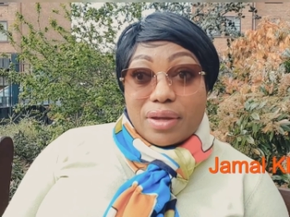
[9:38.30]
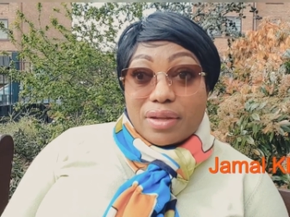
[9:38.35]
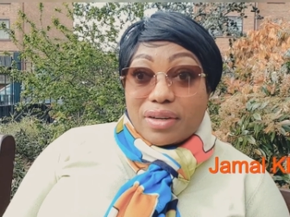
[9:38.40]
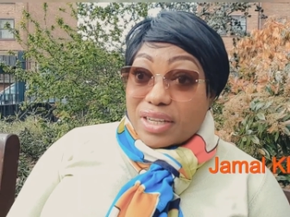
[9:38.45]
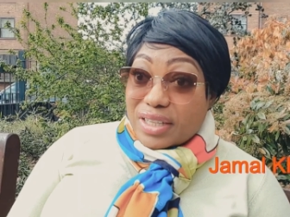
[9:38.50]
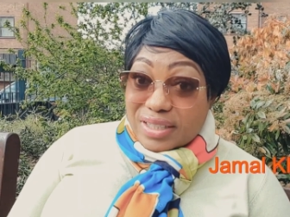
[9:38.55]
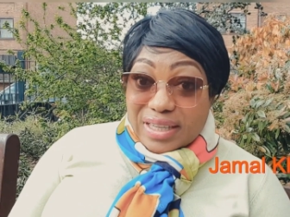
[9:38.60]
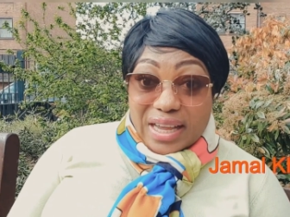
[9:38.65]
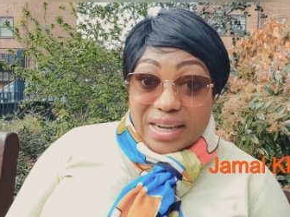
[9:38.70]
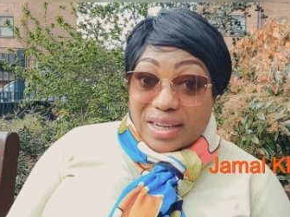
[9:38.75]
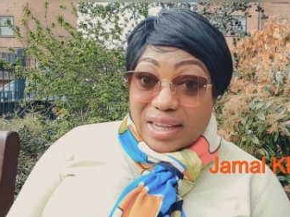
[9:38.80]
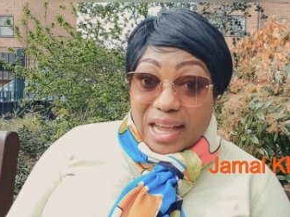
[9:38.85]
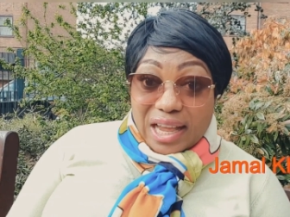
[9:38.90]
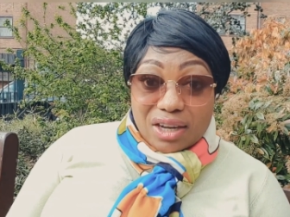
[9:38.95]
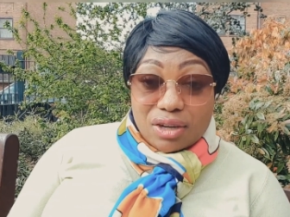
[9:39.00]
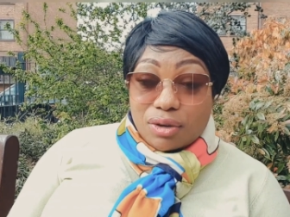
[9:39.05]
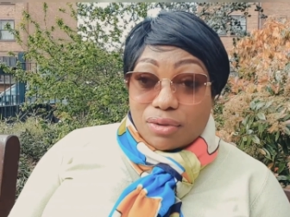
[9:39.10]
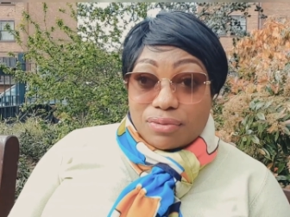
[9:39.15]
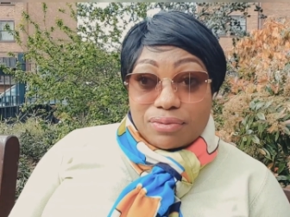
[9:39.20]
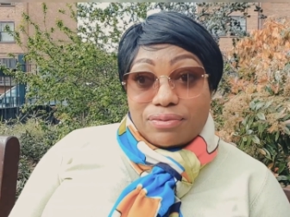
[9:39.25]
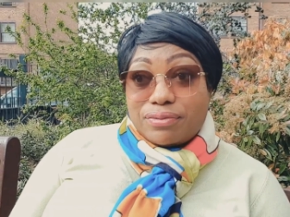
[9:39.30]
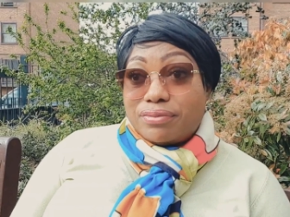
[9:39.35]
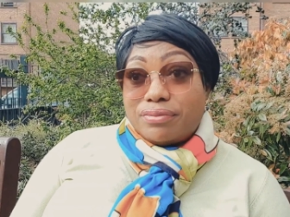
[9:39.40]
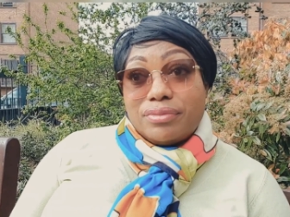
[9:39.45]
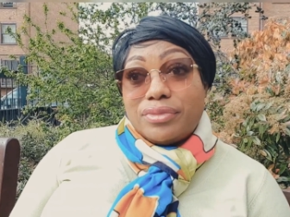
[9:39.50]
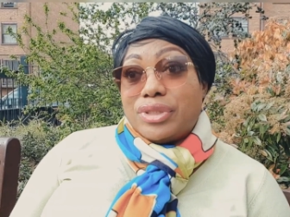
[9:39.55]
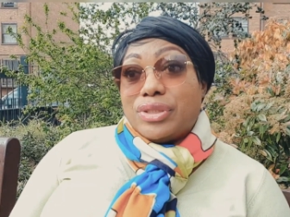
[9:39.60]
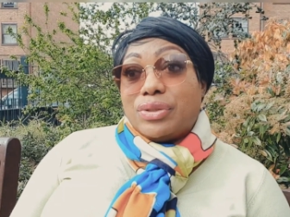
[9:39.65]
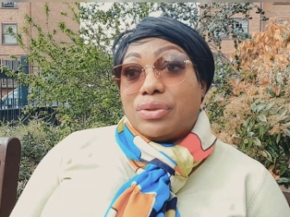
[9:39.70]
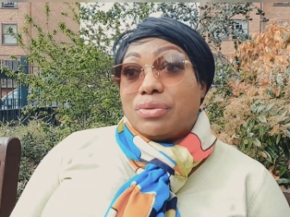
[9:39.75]
These are the kind of,
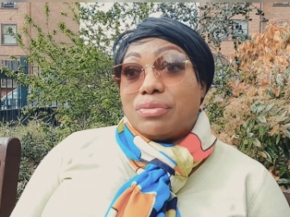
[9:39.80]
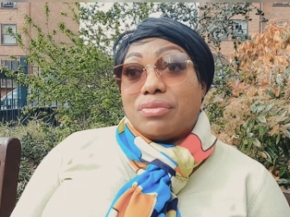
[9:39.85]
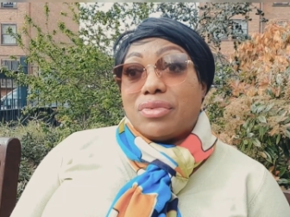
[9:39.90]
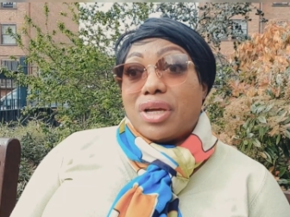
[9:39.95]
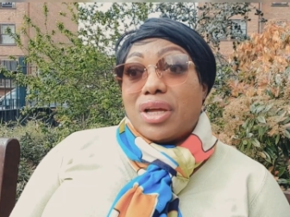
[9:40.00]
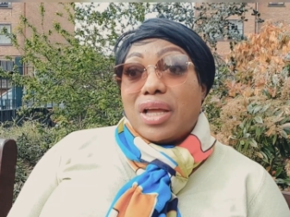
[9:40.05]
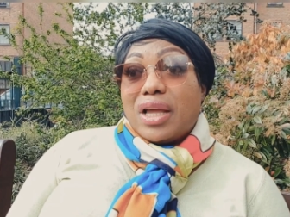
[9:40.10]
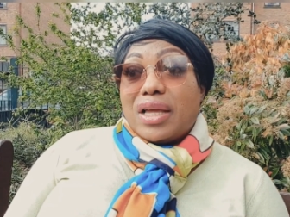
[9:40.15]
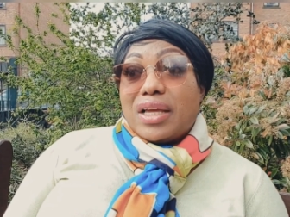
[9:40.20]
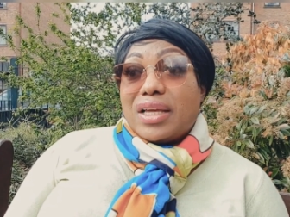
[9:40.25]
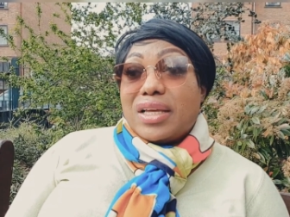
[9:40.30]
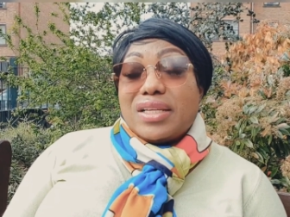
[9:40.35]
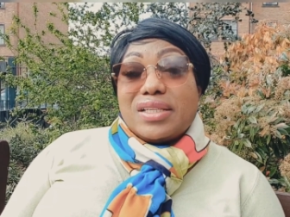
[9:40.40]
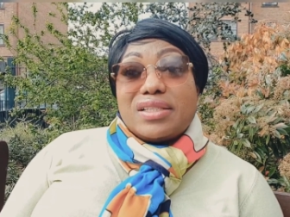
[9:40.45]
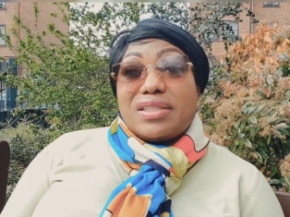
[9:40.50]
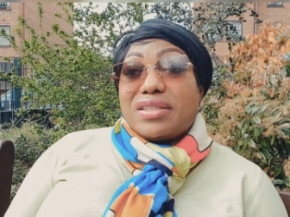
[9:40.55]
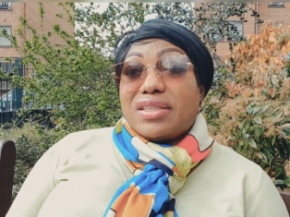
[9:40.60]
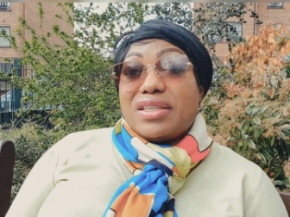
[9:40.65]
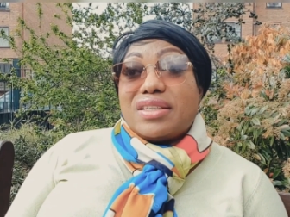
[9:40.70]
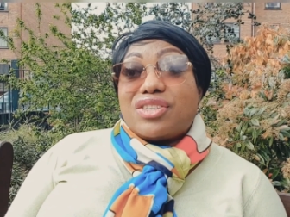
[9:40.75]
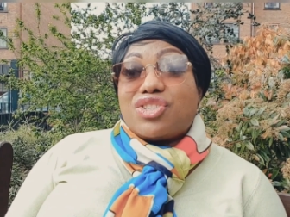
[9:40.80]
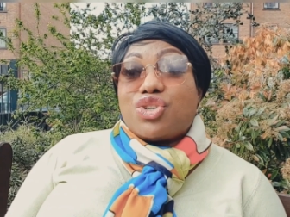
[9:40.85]
you know, is